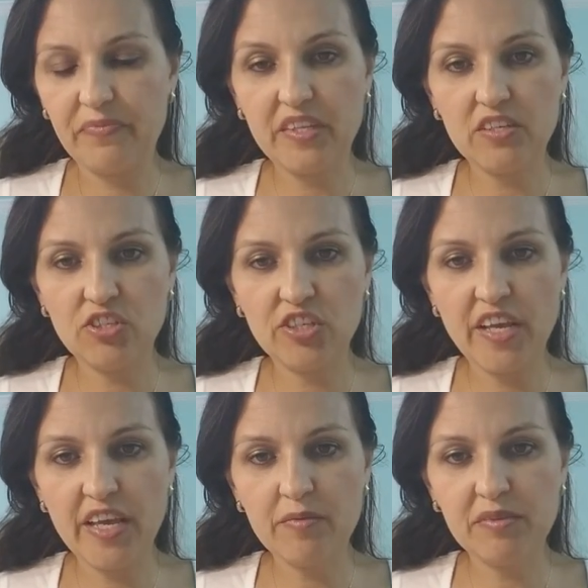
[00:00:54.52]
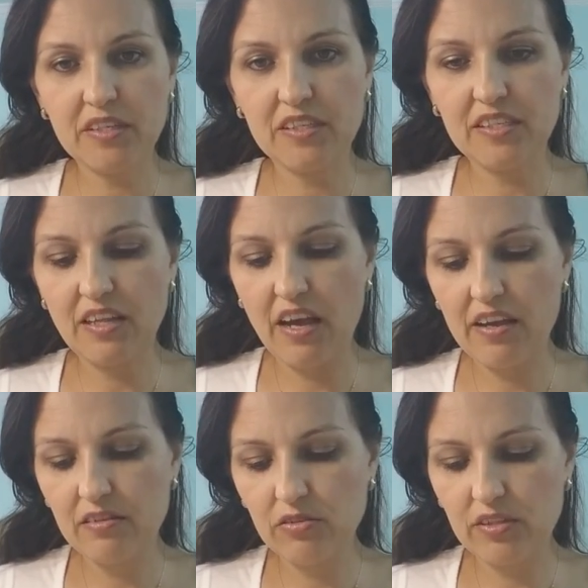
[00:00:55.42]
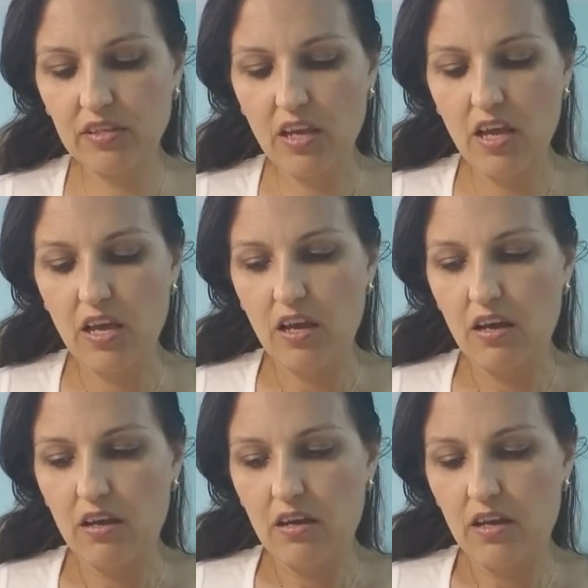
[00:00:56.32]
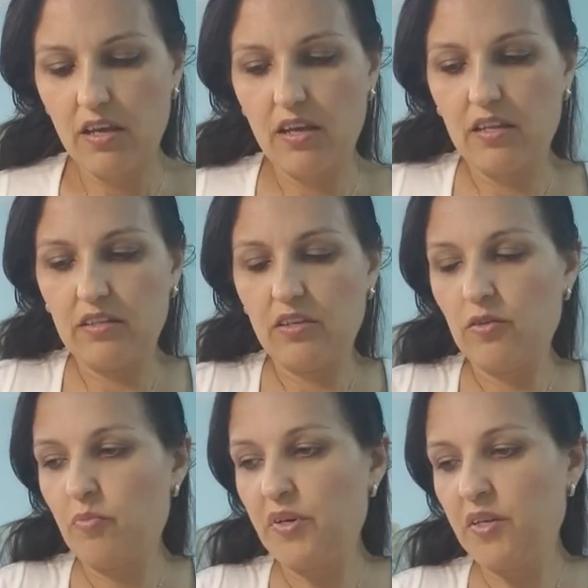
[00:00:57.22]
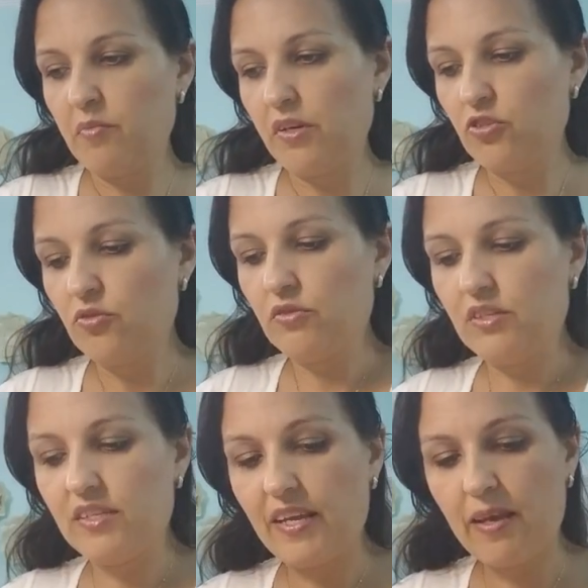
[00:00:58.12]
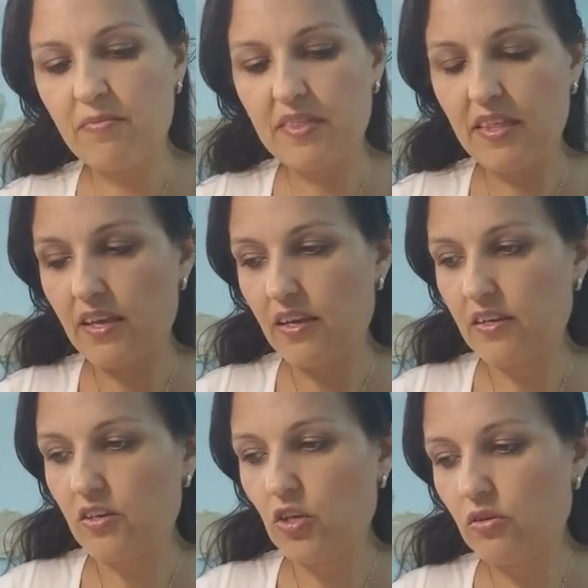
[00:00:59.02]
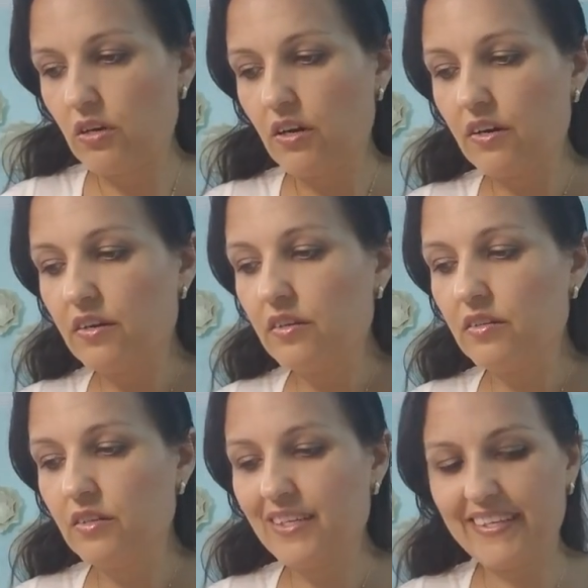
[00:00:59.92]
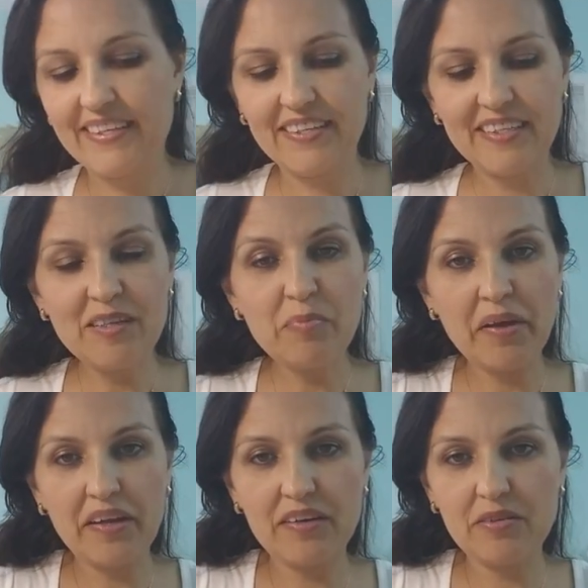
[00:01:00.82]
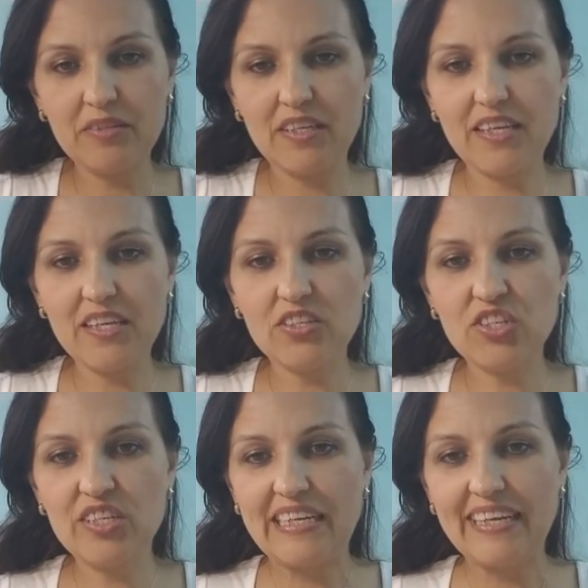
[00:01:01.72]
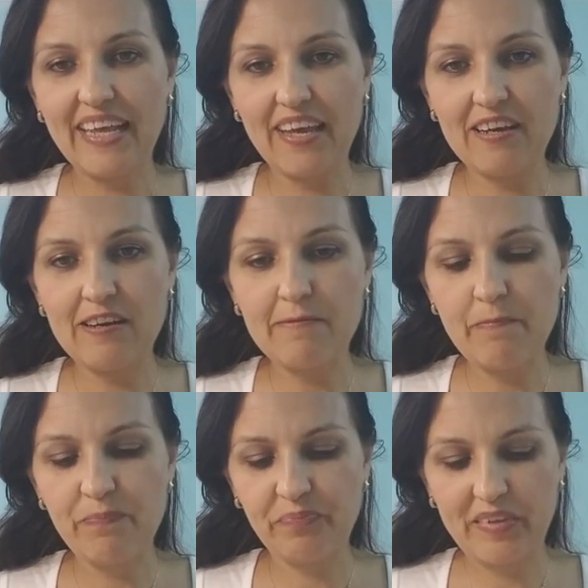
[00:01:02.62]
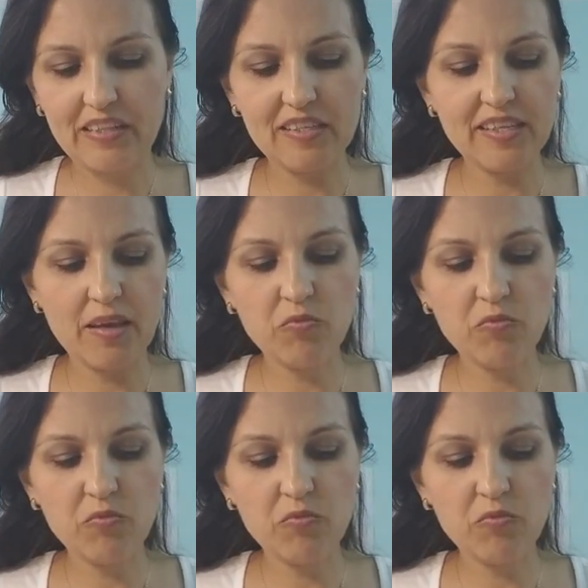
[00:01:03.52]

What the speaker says: shapes and styles. And you pretty much do the same thing. You curl the petal, each layer the same